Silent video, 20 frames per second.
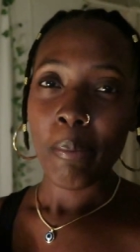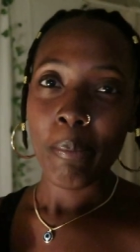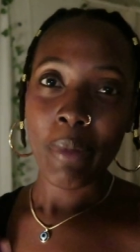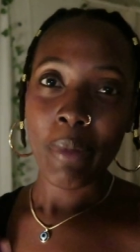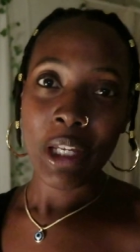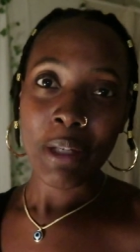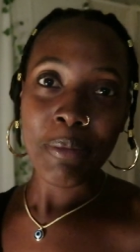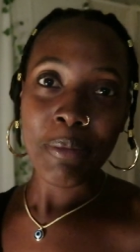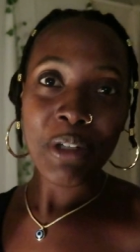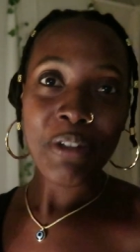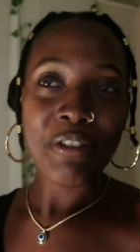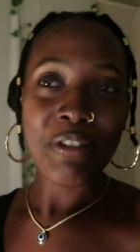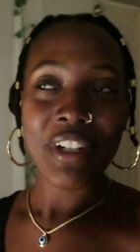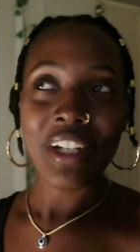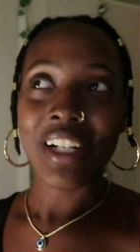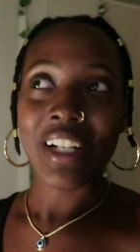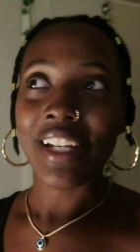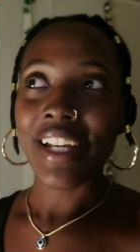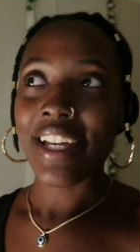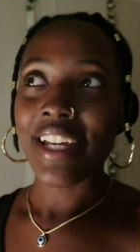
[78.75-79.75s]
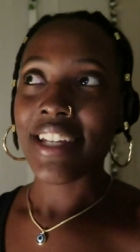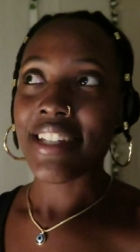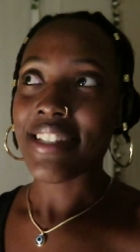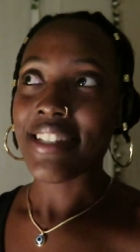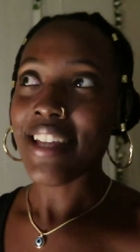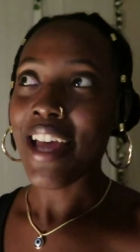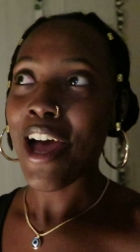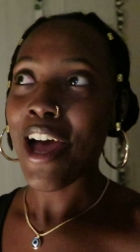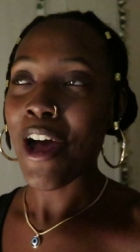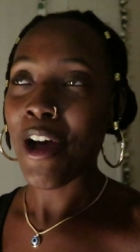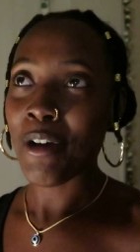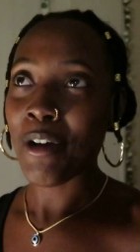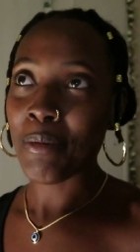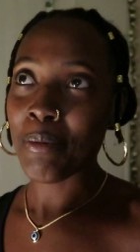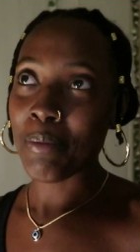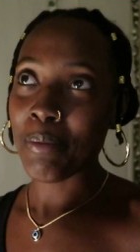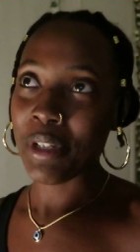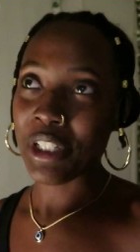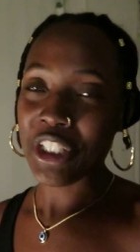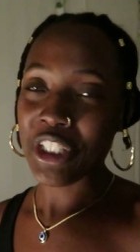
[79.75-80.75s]
made me realize how
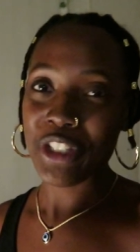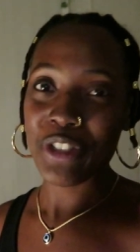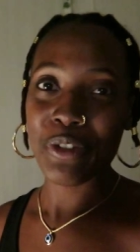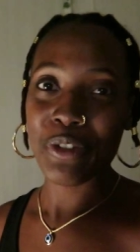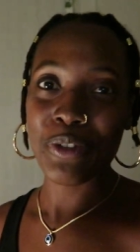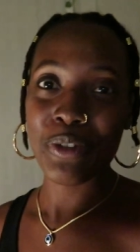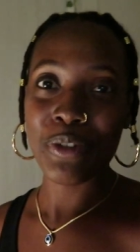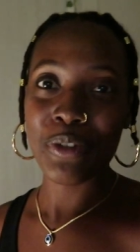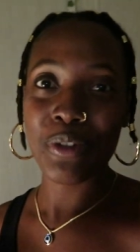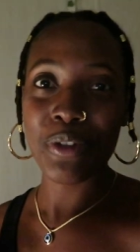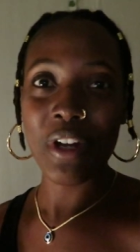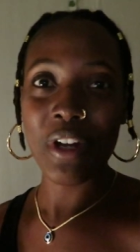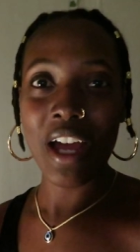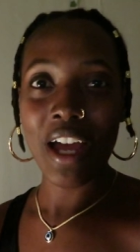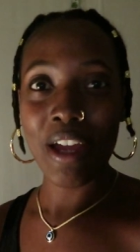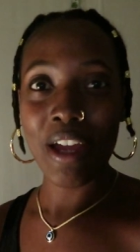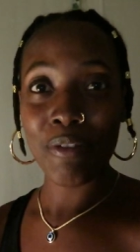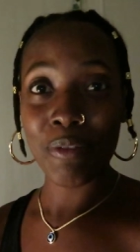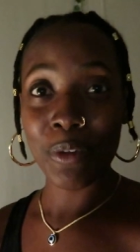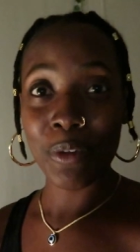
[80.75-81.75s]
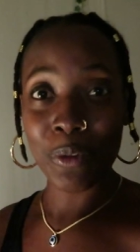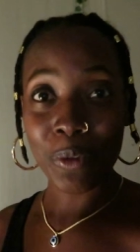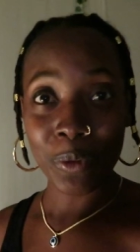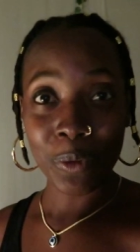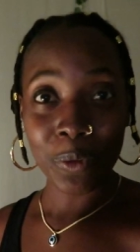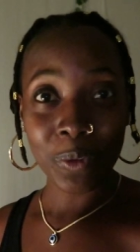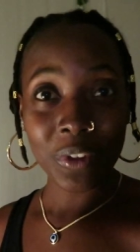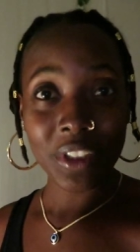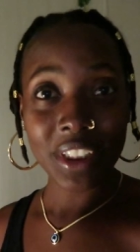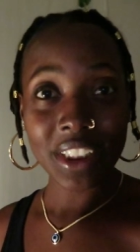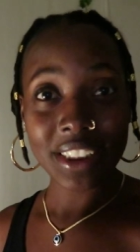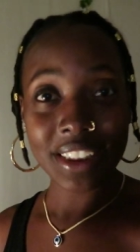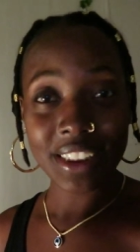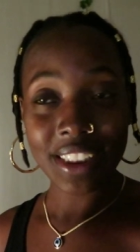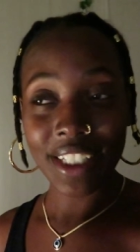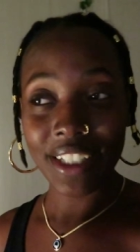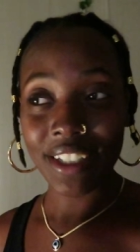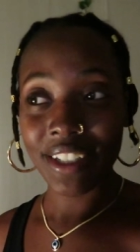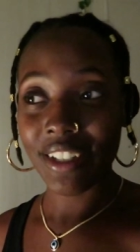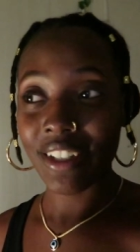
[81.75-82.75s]
much I've grown this
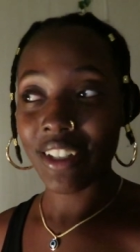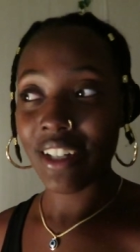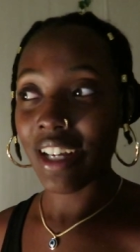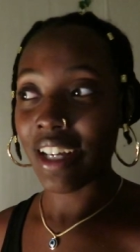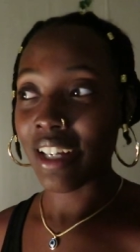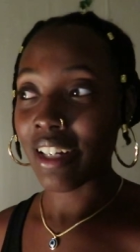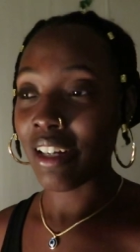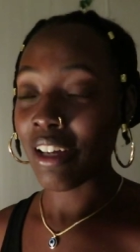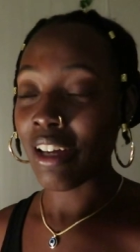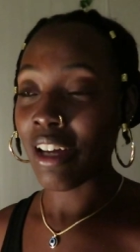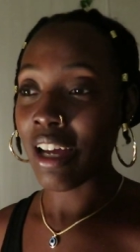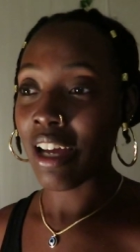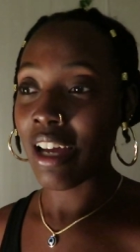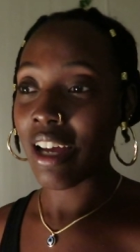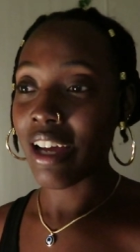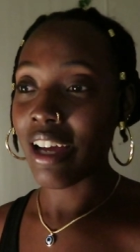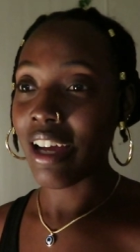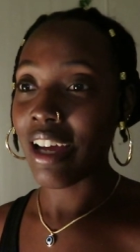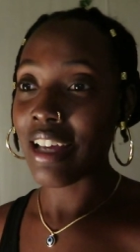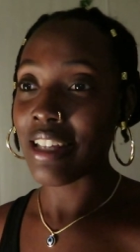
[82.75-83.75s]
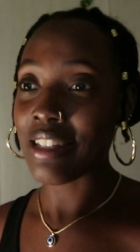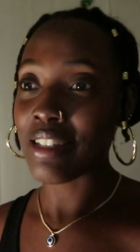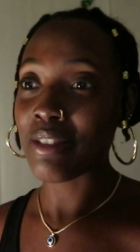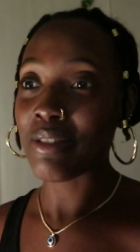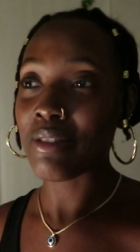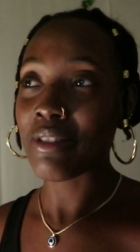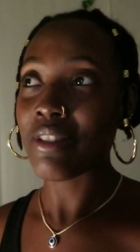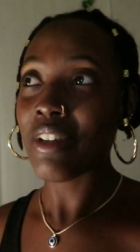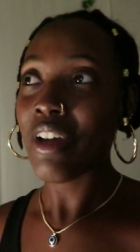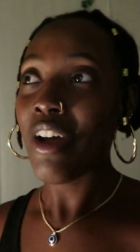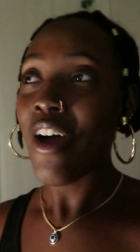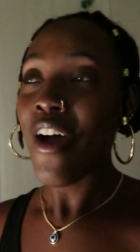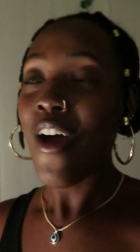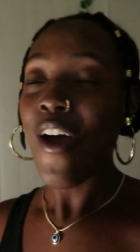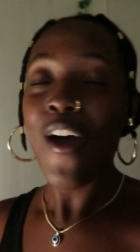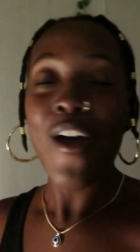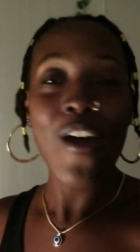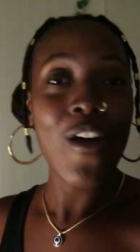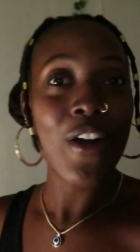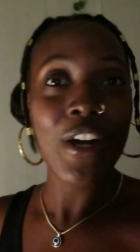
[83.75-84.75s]
year and as
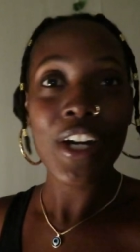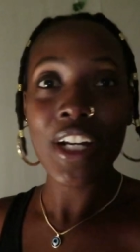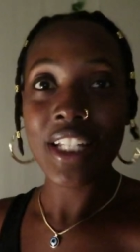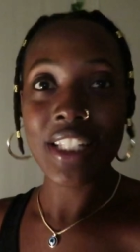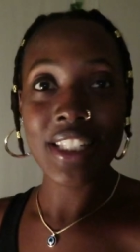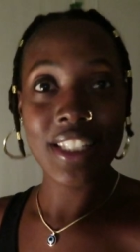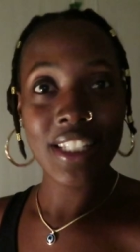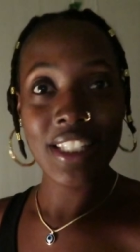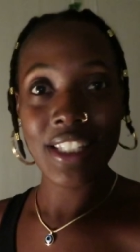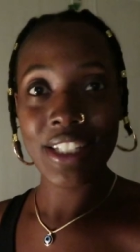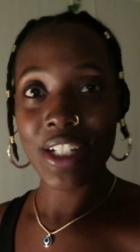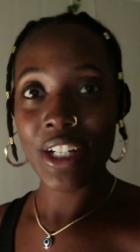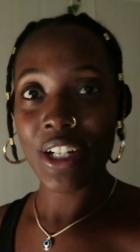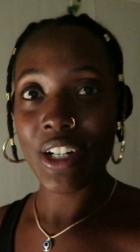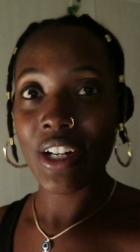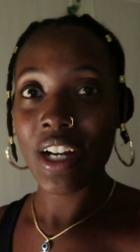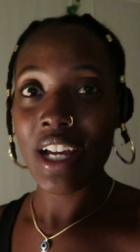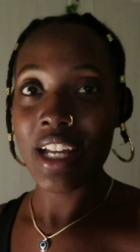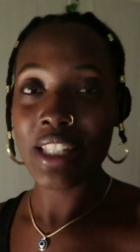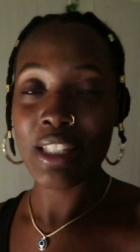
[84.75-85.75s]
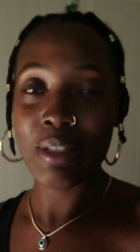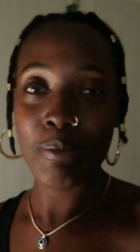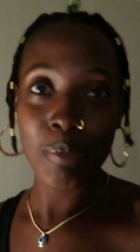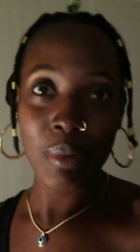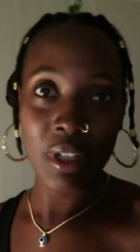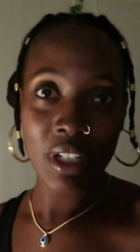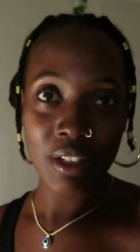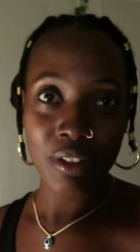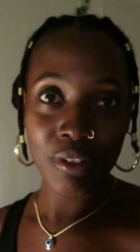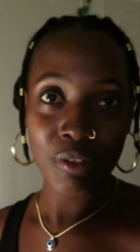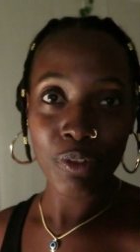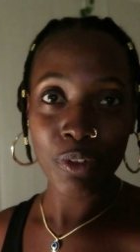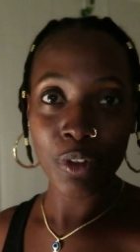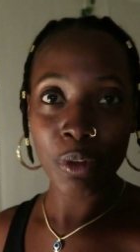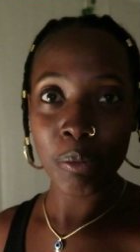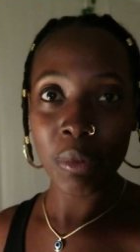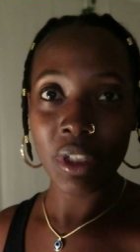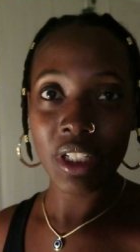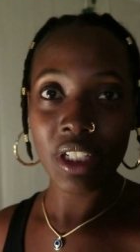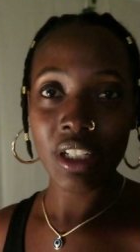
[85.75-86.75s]
hard as this year has been
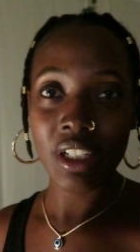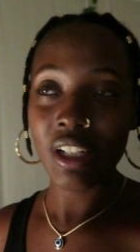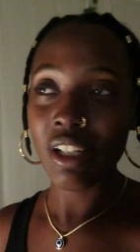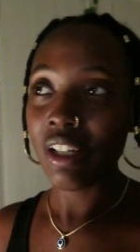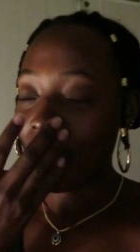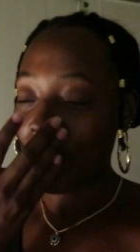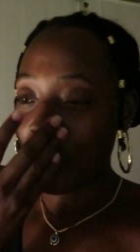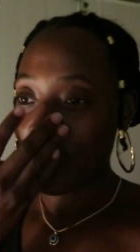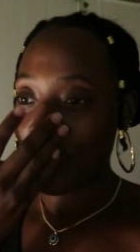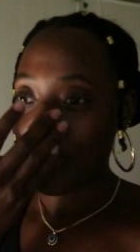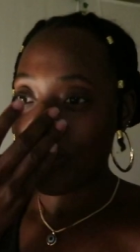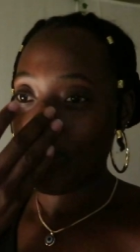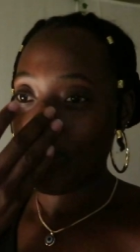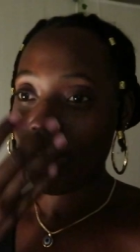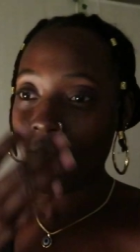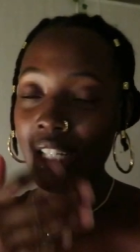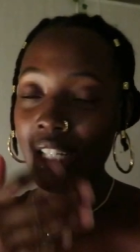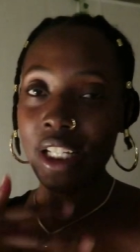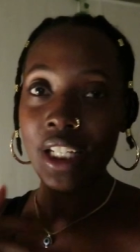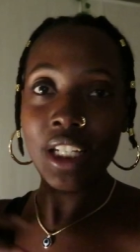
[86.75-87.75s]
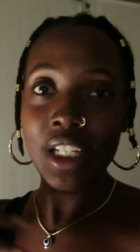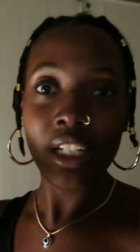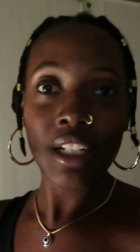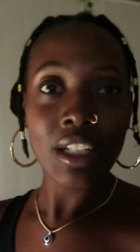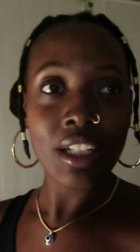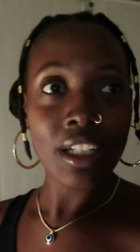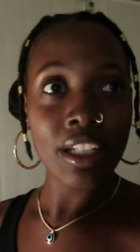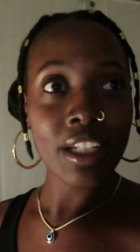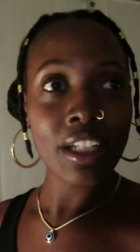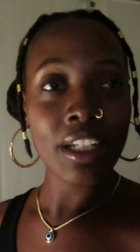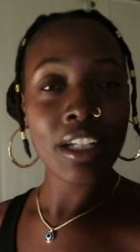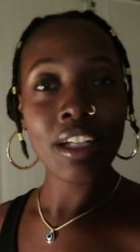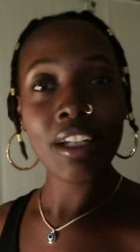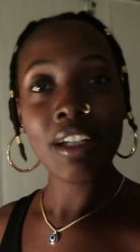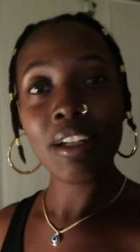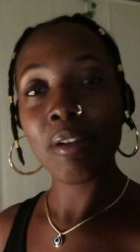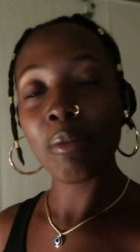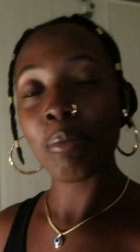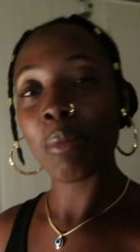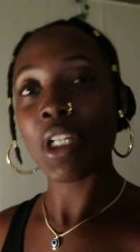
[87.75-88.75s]
for me through healing
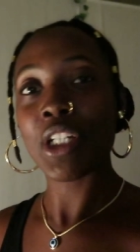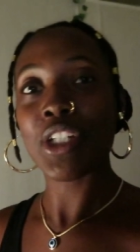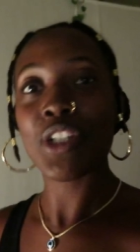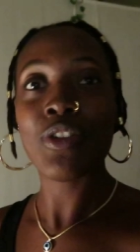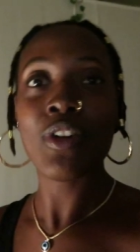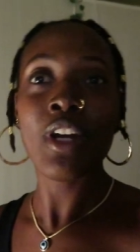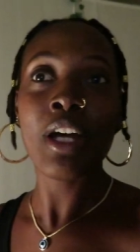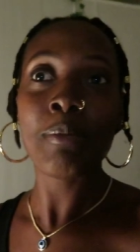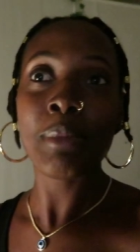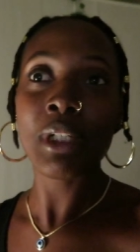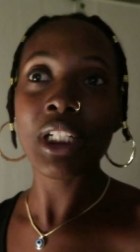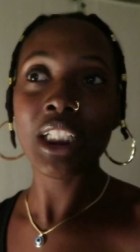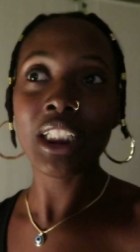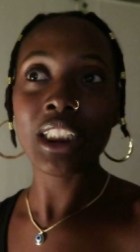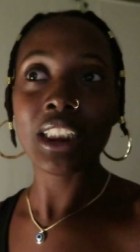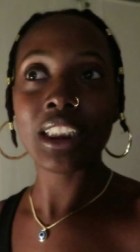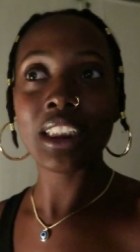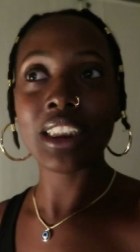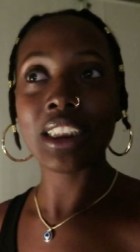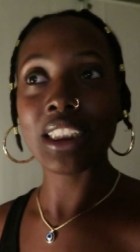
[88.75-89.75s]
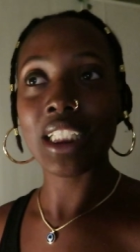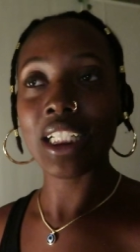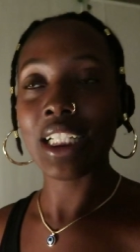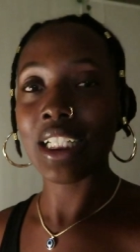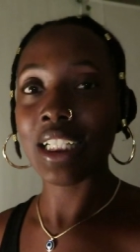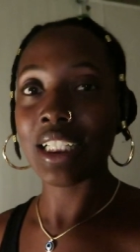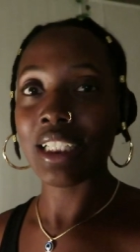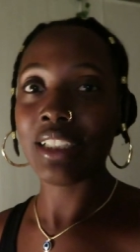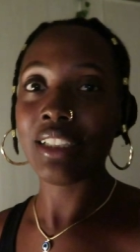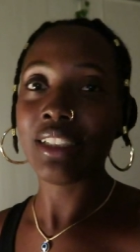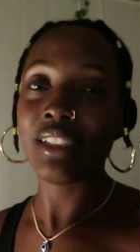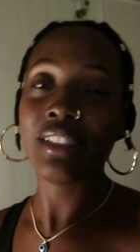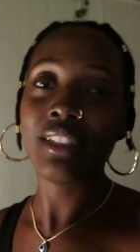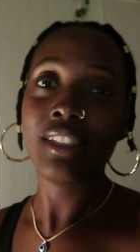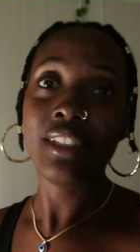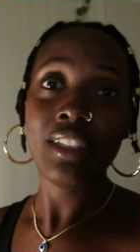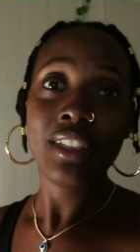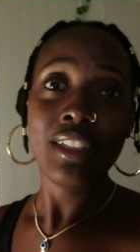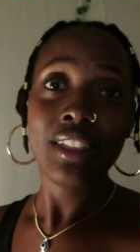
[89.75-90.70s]
my traumas and